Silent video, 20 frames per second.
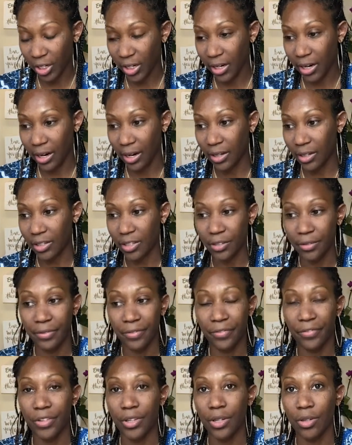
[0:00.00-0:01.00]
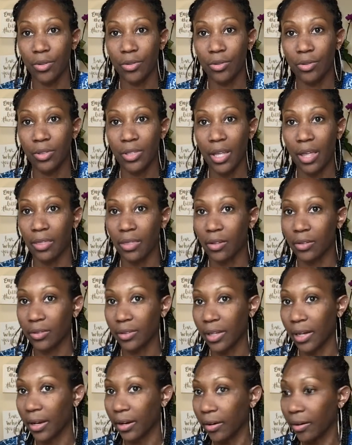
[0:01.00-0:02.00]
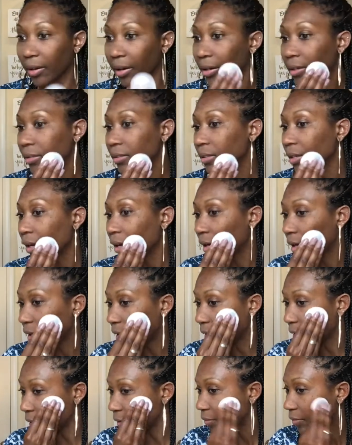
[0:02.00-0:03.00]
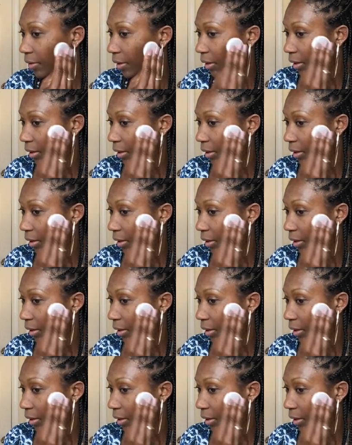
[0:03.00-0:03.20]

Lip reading: and kind of diffuse those areas of